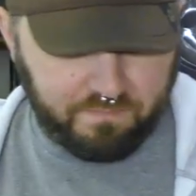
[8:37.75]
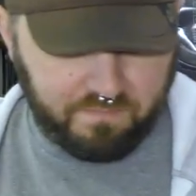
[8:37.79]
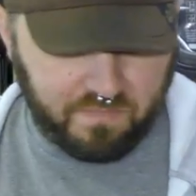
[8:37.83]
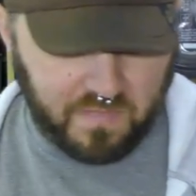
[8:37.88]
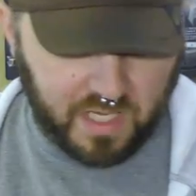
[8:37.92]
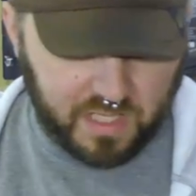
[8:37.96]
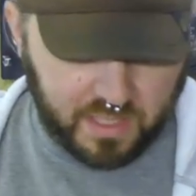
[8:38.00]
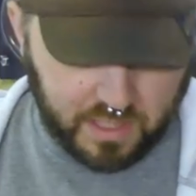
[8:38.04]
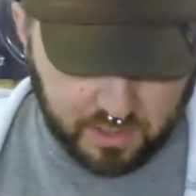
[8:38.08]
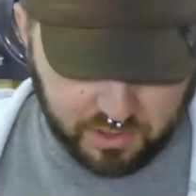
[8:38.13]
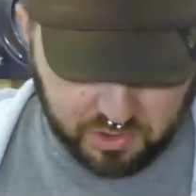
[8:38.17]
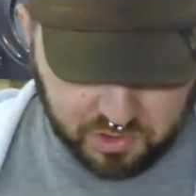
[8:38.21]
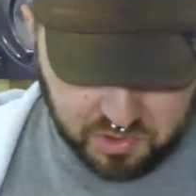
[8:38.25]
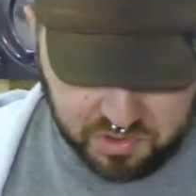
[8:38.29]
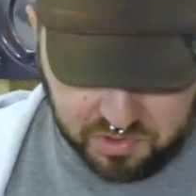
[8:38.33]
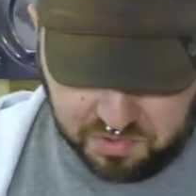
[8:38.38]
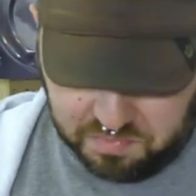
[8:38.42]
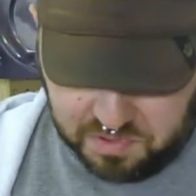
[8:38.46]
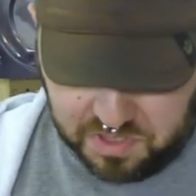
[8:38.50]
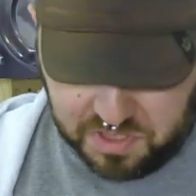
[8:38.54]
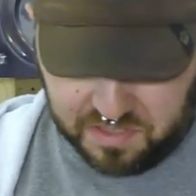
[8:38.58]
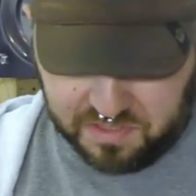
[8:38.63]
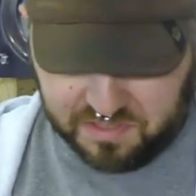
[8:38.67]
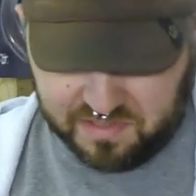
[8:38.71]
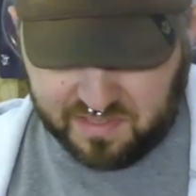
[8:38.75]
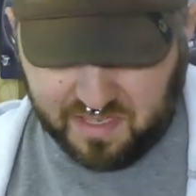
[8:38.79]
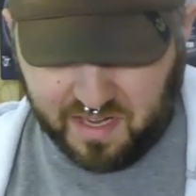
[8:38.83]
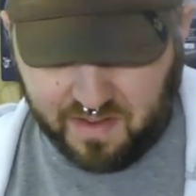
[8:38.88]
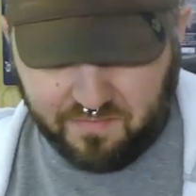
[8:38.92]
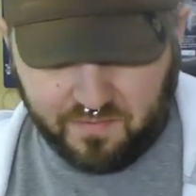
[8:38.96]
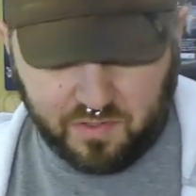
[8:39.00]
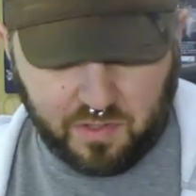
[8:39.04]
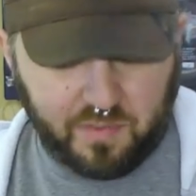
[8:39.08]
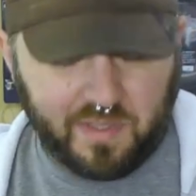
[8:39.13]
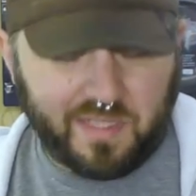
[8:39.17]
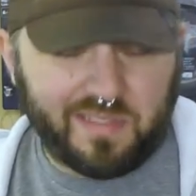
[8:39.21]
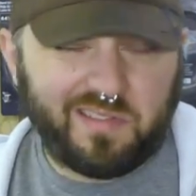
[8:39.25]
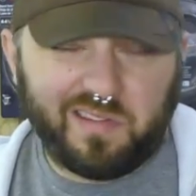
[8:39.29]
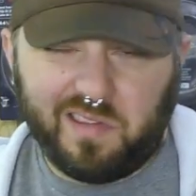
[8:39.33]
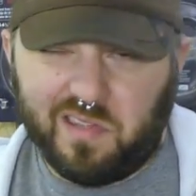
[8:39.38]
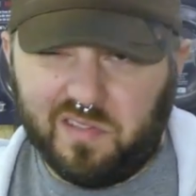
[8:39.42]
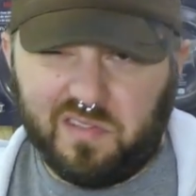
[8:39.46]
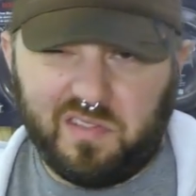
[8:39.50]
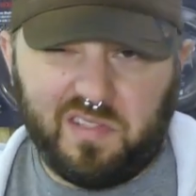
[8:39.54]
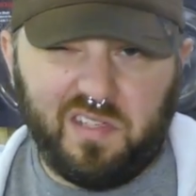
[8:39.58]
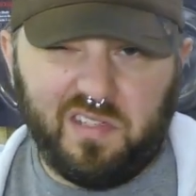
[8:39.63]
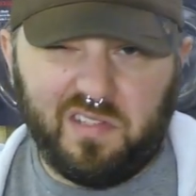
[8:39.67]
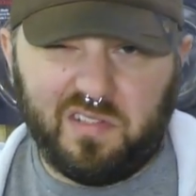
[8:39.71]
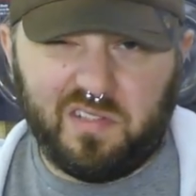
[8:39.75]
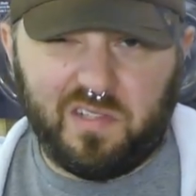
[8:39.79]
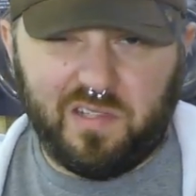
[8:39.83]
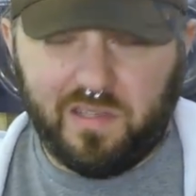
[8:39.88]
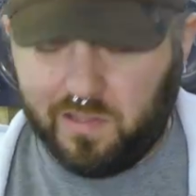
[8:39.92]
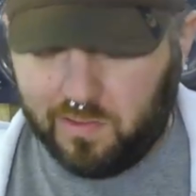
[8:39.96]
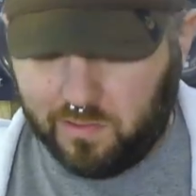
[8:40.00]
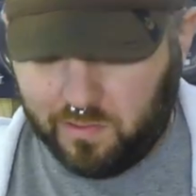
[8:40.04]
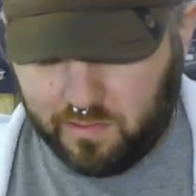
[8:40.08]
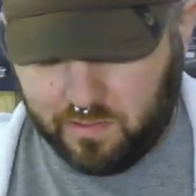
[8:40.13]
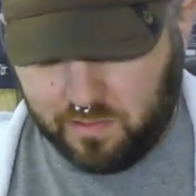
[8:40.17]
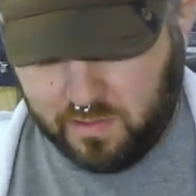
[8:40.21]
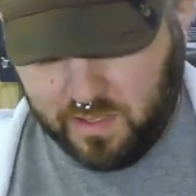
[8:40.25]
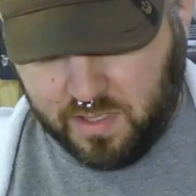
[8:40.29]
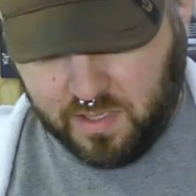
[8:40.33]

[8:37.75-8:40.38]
And then it should be all set for the rest of the season, or